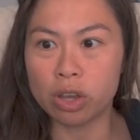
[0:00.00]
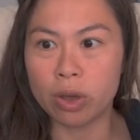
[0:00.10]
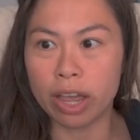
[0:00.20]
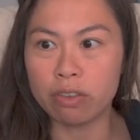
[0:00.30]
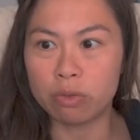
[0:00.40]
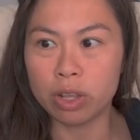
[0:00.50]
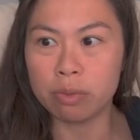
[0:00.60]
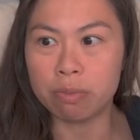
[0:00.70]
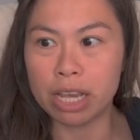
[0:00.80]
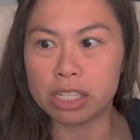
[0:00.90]
So I have a
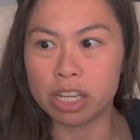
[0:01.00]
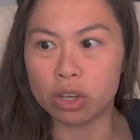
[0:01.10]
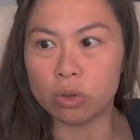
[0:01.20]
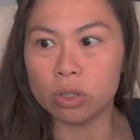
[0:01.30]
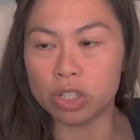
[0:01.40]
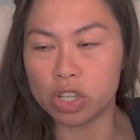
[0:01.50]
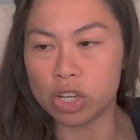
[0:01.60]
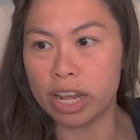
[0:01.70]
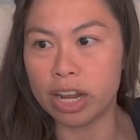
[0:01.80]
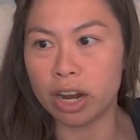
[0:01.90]
really basic Google
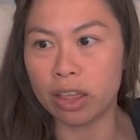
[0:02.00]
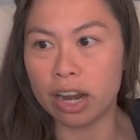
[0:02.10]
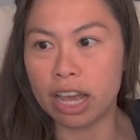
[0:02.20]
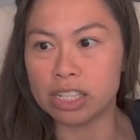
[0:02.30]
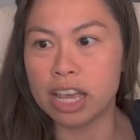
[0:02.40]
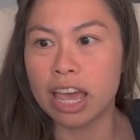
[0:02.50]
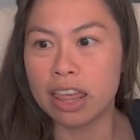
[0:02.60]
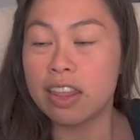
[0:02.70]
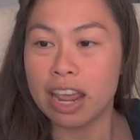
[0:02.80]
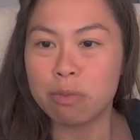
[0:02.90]
Sheet here that has
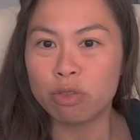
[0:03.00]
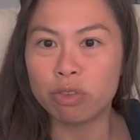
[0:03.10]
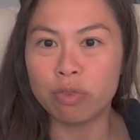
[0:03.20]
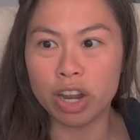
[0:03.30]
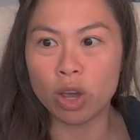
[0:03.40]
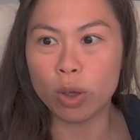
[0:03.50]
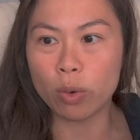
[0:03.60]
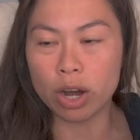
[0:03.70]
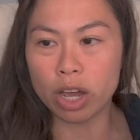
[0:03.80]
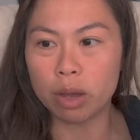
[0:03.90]
the name of a video we
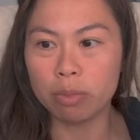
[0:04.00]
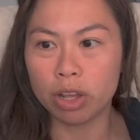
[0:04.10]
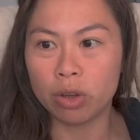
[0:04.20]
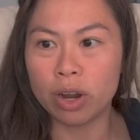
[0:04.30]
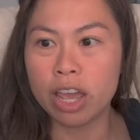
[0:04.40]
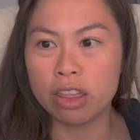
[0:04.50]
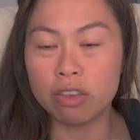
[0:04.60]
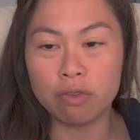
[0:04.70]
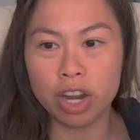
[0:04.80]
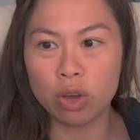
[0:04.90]
want to upload,
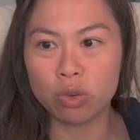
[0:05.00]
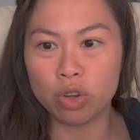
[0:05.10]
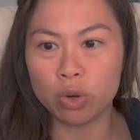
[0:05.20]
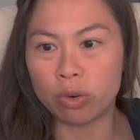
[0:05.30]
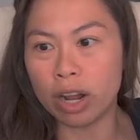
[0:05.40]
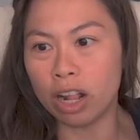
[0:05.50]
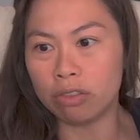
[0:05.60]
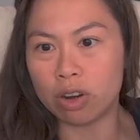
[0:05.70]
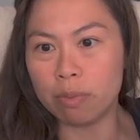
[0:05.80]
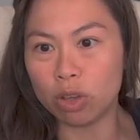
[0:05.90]
the video URL
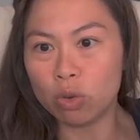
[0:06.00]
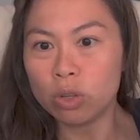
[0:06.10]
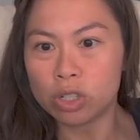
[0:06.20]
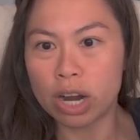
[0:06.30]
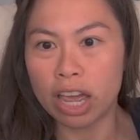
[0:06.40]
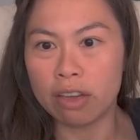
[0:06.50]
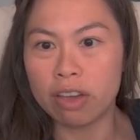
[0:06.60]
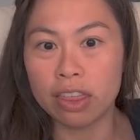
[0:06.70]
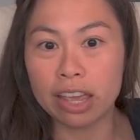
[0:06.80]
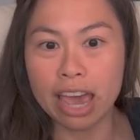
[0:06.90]
from the Google Drive,
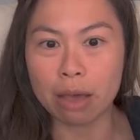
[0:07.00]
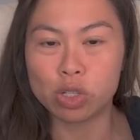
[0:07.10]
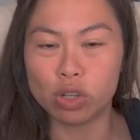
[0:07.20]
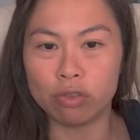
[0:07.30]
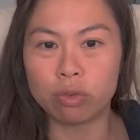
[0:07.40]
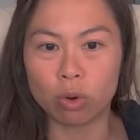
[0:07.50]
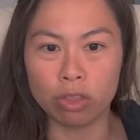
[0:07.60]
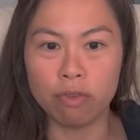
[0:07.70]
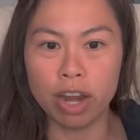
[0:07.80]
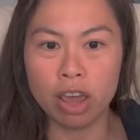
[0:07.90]
the caption for
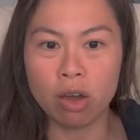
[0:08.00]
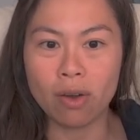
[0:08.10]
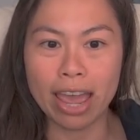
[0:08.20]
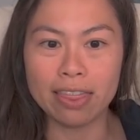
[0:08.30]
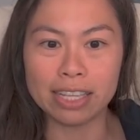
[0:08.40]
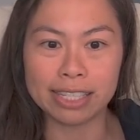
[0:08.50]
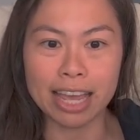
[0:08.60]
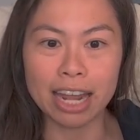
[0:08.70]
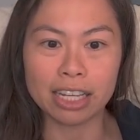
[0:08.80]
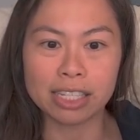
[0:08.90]
the video, and the
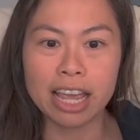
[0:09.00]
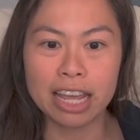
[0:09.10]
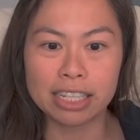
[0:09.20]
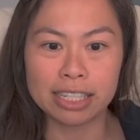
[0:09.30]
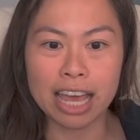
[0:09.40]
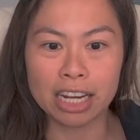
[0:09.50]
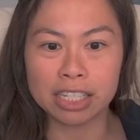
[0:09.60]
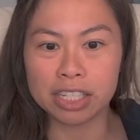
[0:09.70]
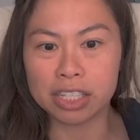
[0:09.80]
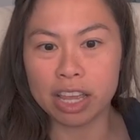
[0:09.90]
status. The
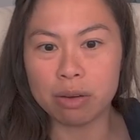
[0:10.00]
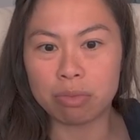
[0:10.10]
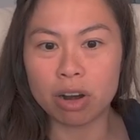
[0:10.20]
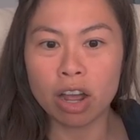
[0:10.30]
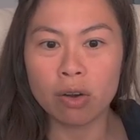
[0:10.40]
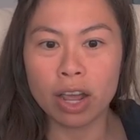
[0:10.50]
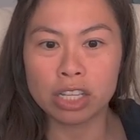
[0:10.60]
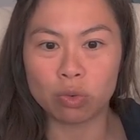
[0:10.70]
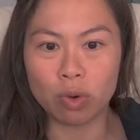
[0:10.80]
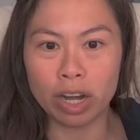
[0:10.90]
status is in
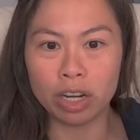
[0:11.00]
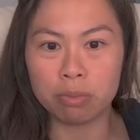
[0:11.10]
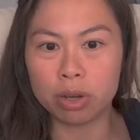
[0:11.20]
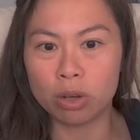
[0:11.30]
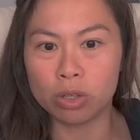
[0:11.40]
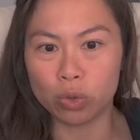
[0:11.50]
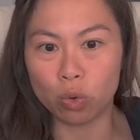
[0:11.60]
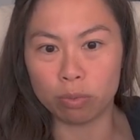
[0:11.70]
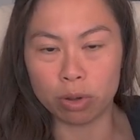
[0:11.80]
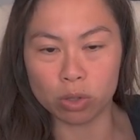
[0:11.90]
progress, ready to post,
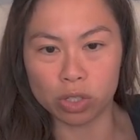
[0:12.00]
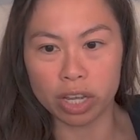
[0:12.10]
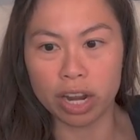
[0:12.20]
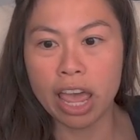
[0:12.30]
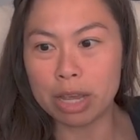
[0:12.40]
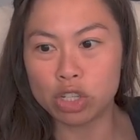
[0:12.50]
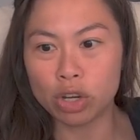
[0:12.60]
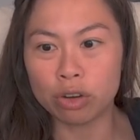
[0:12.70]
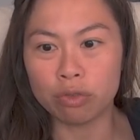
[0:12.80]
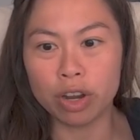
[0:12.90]
or posted. Make sure
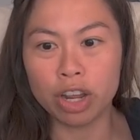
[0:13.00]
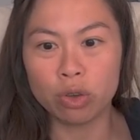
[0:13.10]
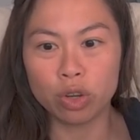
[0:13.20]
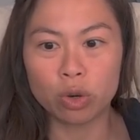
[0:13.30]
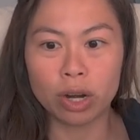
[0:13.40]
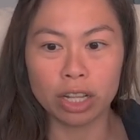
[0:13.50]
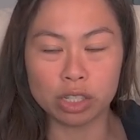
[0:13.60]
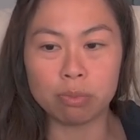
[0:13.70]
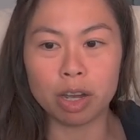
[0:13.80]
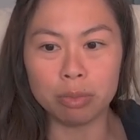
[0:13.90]
your video URL
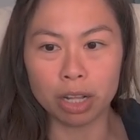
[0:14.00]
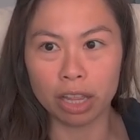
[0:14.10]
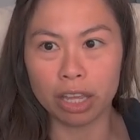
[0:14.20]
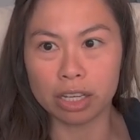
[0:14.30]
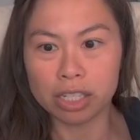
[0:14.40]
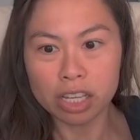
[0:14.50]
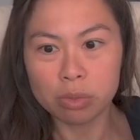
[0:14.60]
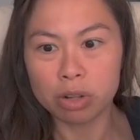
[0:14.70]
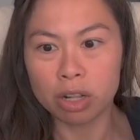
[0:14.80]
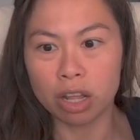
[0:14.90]
is publicly
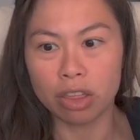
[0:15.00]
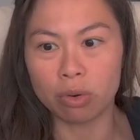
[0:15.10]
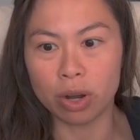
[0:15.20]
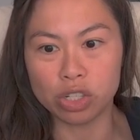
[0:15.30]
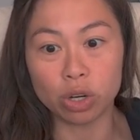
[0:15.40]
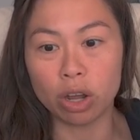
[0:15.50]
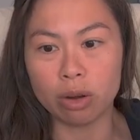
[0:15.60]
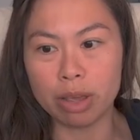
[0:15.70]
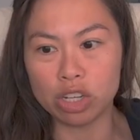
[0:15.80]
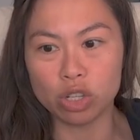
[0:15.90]
accessible, otherwise, your
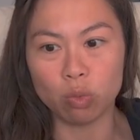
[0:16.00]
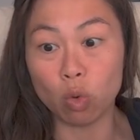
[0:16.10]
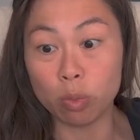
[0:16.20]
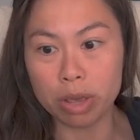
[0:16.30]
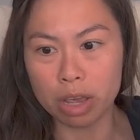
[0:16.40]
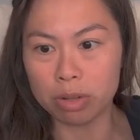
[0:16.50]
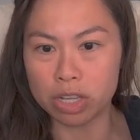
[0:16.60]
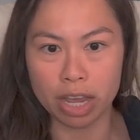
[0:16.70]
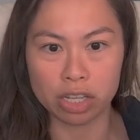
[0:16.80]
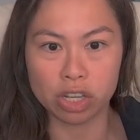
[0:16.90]
automation won't be able
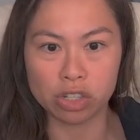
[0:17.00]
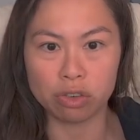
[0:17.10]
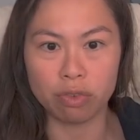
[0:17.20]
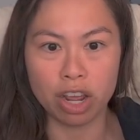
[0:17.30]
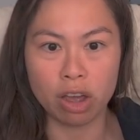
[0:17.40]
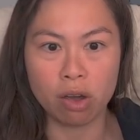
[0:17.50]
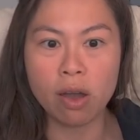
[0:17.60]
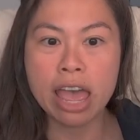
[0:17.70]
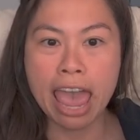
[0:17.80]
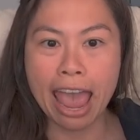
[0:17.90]
to access your video.
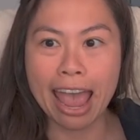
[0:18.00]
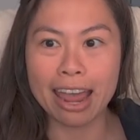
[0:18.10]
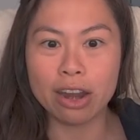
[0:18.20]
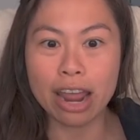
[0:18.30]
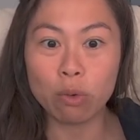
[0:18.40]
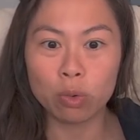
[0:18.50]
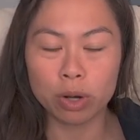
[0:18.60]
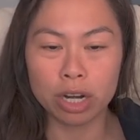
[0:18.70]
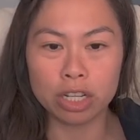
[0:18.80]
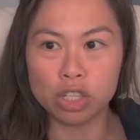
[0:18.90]
And now, what
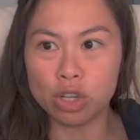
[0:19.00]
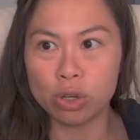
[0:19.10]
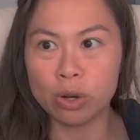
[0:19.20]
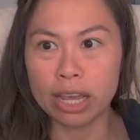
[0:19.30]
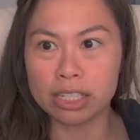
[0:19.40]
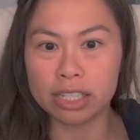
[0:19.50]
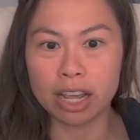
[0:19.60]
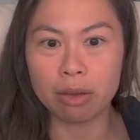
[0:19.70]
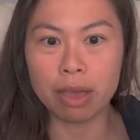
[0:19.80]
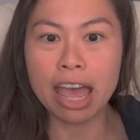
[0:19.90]
we're going to do is
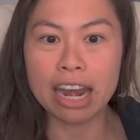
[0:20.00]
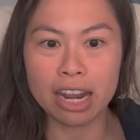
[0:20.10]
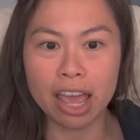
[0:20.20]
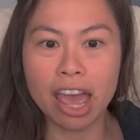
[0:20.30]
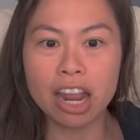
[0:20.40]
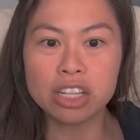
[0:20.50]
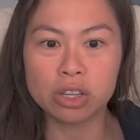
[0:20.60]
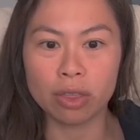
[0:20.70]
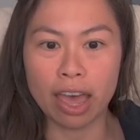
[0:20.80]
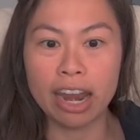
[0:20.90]
set up N8N
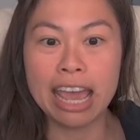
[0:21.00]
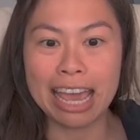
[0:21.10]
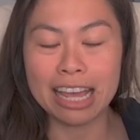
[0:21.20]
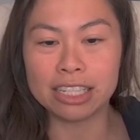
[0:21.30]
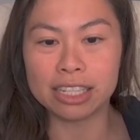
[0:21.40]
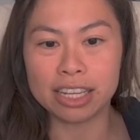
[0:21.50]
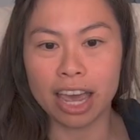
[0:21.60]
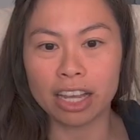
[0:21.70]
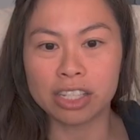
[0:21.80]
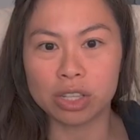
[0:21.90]
so that it
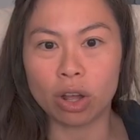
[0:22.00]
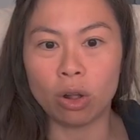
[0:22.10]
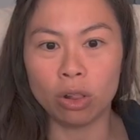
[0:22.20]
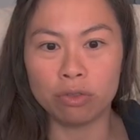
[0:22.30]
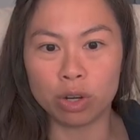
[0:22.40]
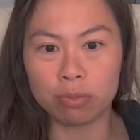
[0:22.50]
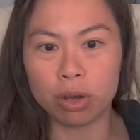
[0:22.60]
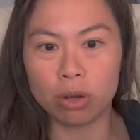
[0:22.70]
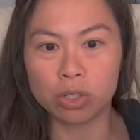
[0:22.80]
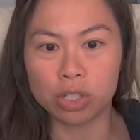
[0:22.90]
detects all of your
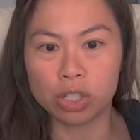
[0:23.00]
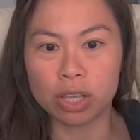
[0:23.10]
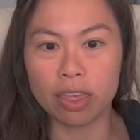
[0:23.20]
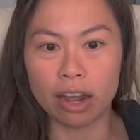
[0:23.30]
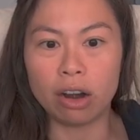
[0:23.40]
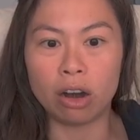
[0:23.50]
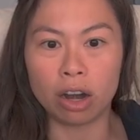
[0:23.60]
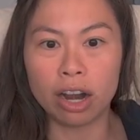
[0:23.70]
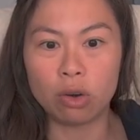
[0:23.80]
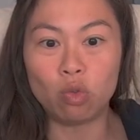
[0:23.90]
posts that
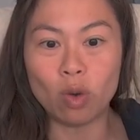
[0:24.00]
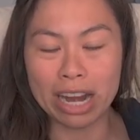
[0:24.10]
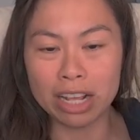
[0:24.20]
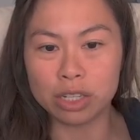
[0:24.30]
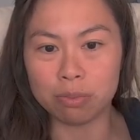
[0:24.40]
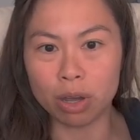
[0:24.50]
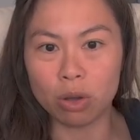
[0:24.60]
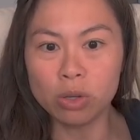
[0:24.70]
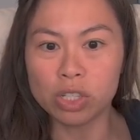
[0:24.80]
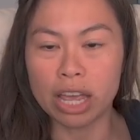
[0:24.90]
are ready to
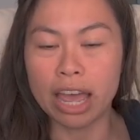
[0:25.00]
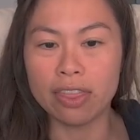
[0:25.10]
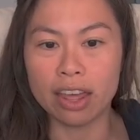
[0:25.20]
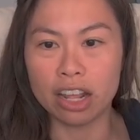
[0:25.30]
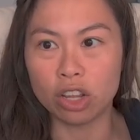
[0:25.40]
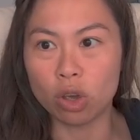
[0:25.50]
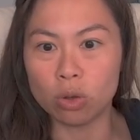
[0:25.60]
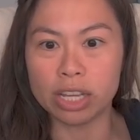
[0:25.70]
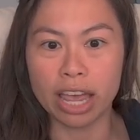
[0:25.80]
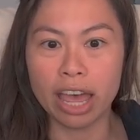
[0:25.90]
post, and then it
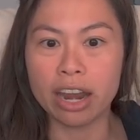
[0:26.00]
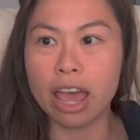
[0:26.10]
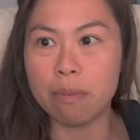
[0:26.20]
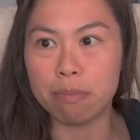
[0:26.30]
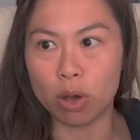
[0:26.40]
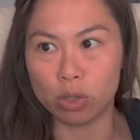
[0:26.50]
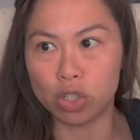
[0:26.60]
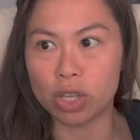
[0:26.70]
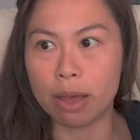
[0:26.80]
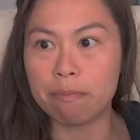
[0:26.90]
goes ahead and
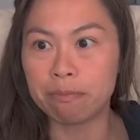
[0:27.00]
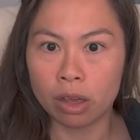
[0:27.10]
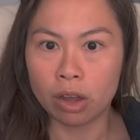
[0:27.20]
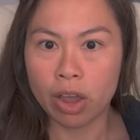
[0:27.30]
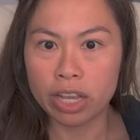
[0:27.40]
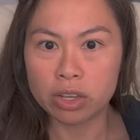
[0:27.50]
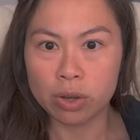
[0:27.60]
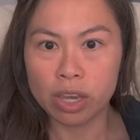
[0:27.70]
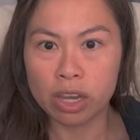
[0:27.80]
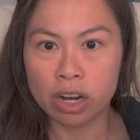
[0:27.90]
posts them. Okay,
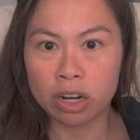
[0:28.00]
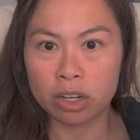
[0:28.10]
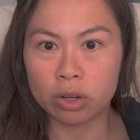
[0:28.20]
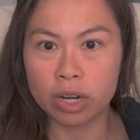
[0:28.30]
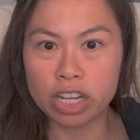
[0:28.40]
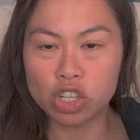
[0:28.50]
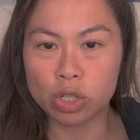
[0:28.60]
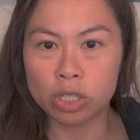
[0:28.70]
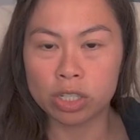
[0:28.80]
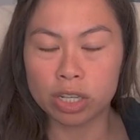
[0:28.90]
so here
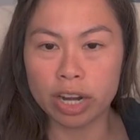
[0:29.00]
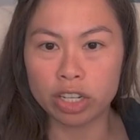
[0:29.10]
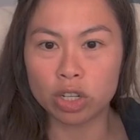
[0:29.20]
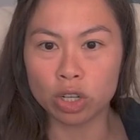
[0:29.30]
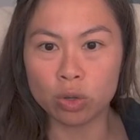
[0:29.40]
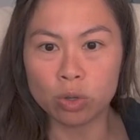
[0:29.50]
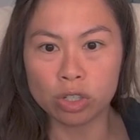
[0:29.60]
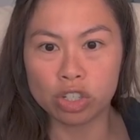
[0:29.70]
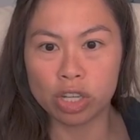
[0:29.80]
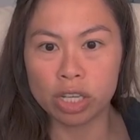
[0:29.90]
credentials connect your
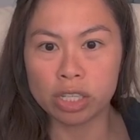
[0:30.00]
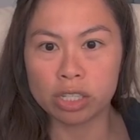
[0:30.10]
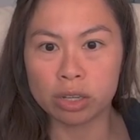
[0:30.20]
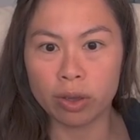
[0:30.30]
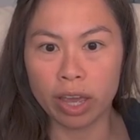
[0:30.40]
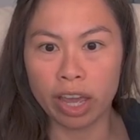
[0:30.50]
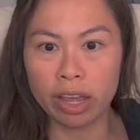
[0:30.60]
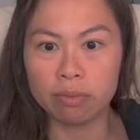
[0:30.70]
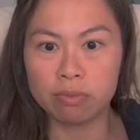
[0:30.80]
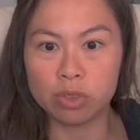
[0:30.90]
Google Sheets.
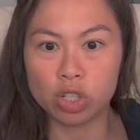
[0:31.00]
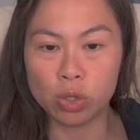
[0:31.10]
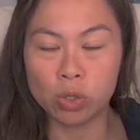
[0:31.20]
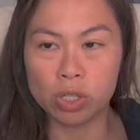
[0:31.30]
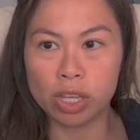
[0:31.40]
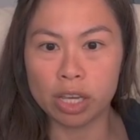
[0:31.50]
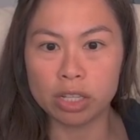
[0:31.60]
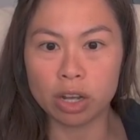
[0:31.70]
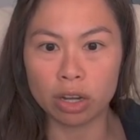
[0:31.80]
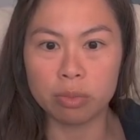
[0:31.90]
Okay, choose the
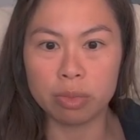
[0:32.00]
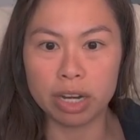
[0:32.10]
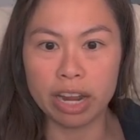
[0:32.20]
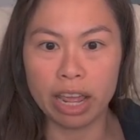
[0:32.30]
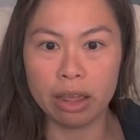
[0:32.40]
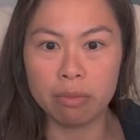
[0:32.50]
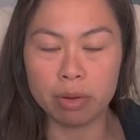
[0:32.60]
document name.